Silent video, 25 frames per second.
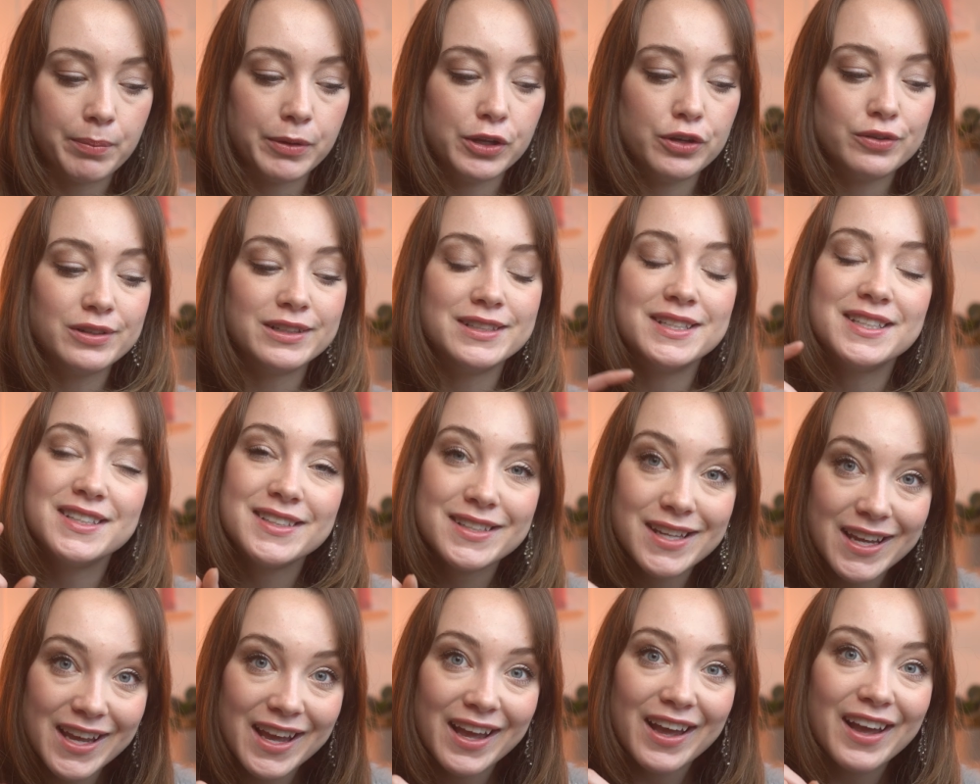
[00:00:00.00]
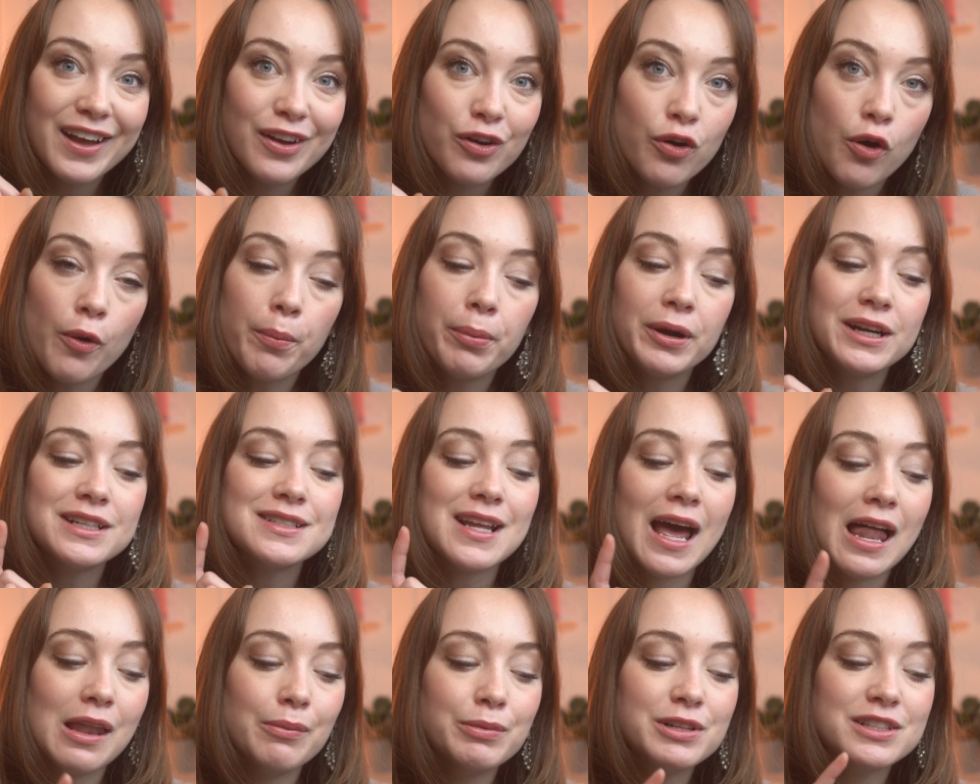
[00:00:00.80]
but you can see it
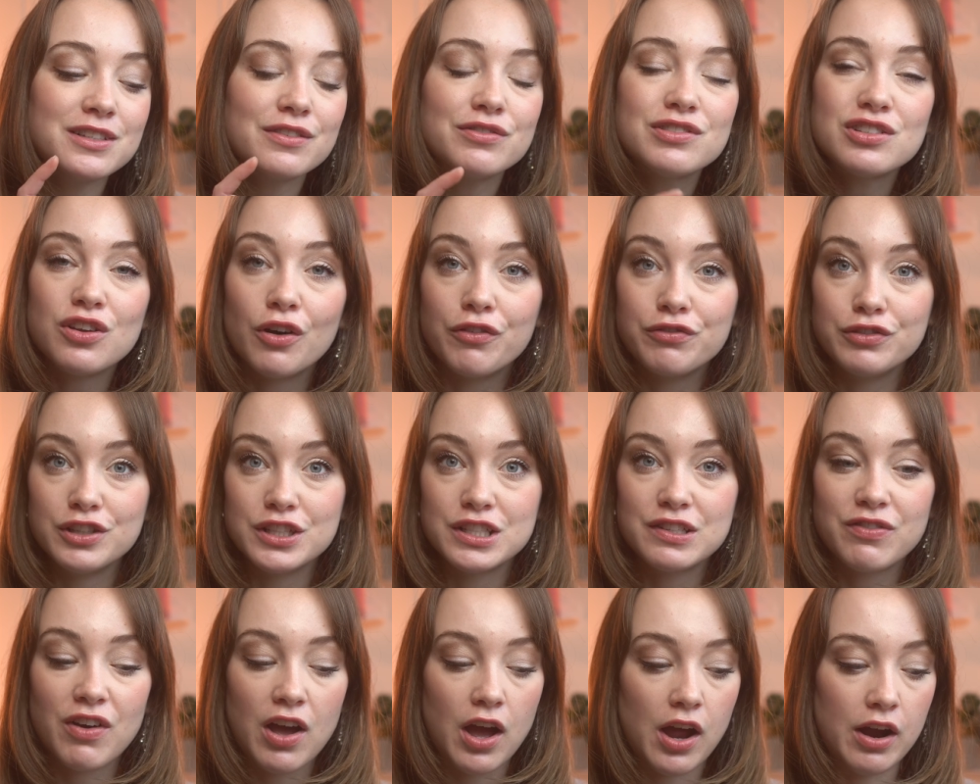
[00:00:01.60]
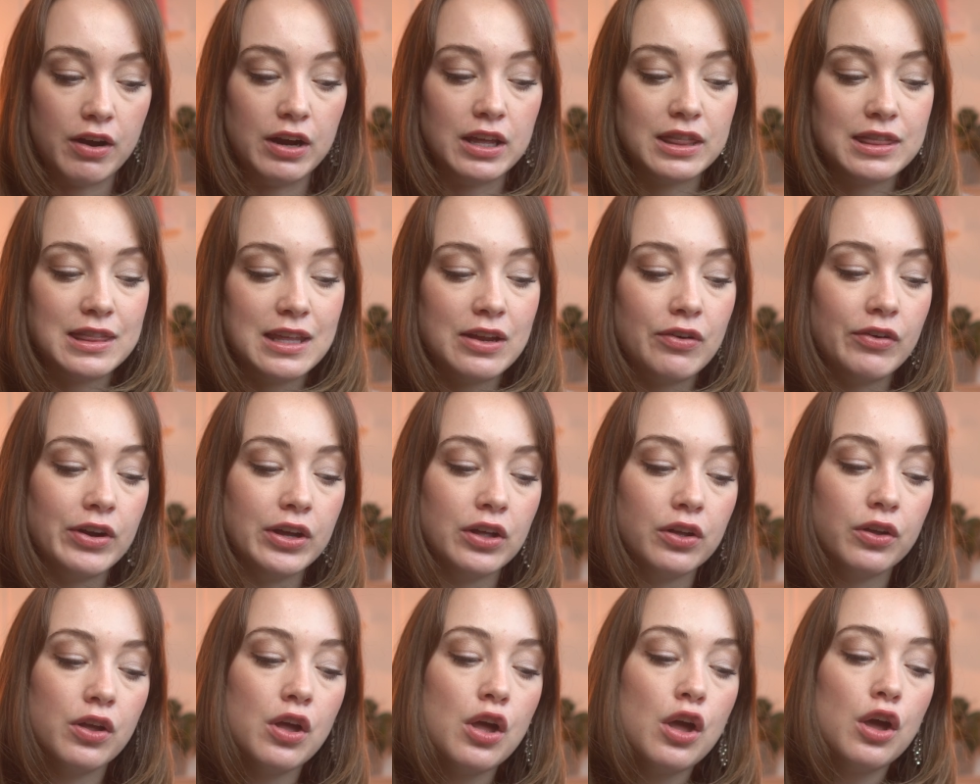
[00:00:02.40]
incorporates elements of softness for her
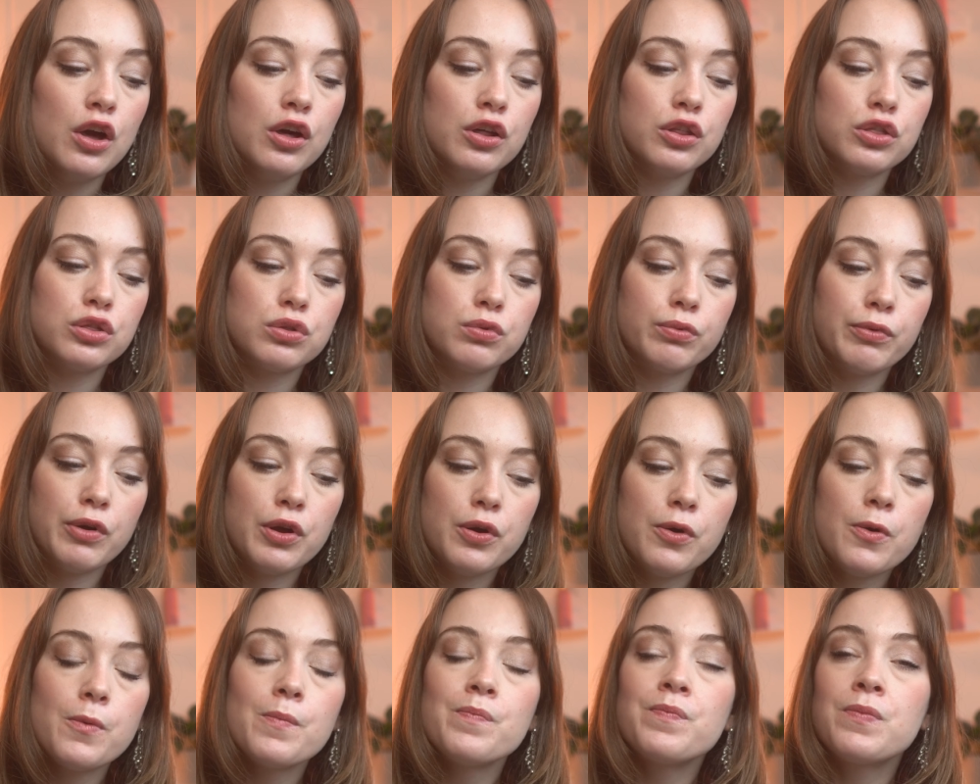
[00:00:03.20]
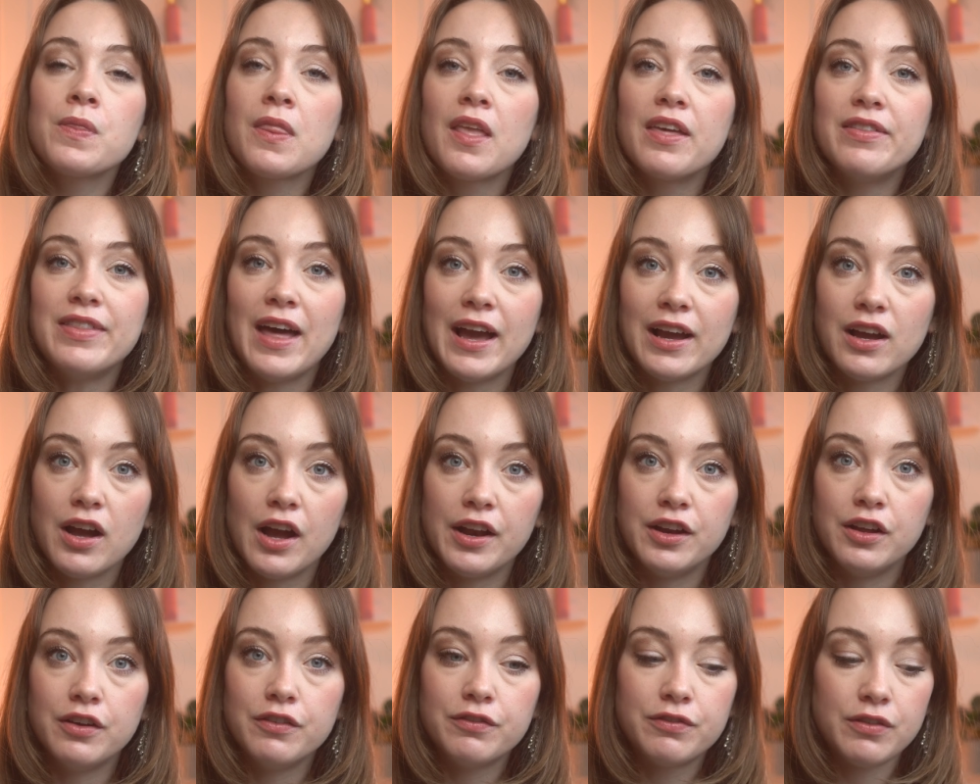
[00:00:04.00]
ethereal through that
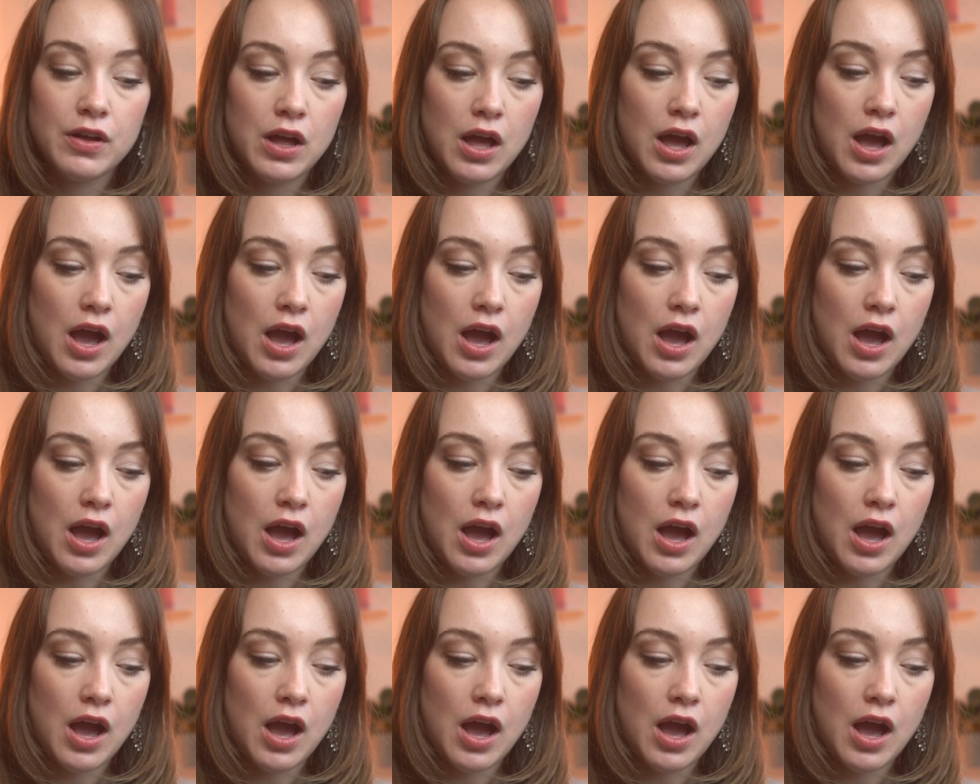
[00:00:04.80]
kind of